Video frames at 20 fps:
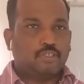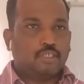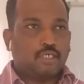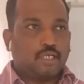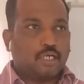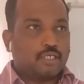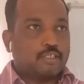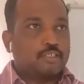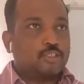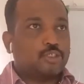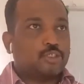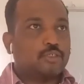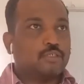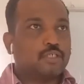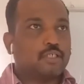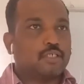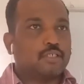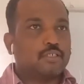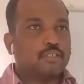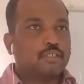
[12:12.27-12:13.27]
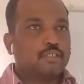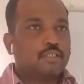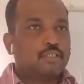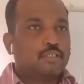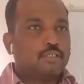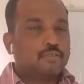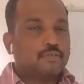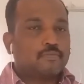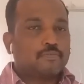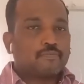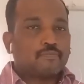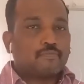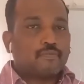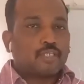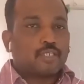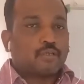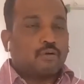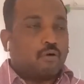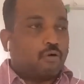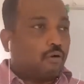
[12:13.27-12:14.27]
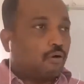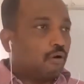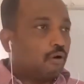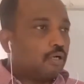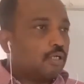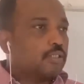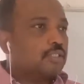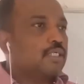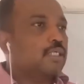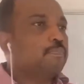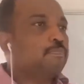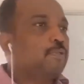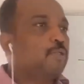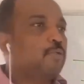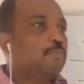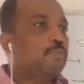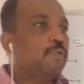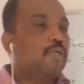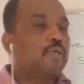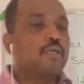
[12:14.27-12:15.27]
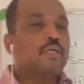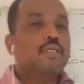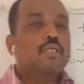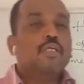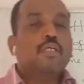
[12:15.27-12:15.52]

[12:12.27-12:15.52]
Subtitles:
Are you sure? All the people,